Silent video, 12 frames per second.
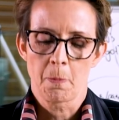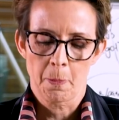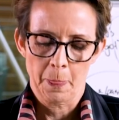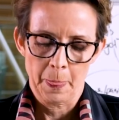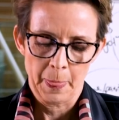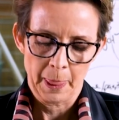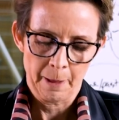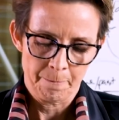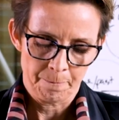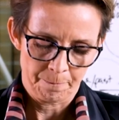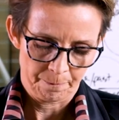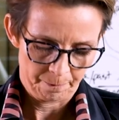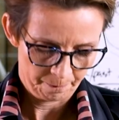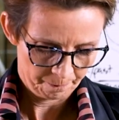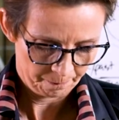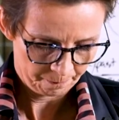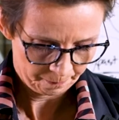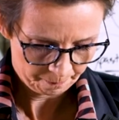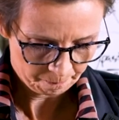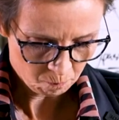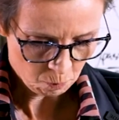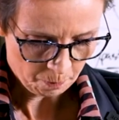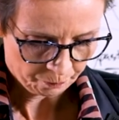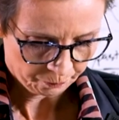Yeah, it does. It does.
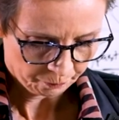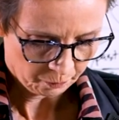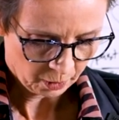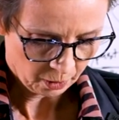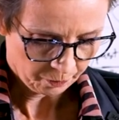Thank you.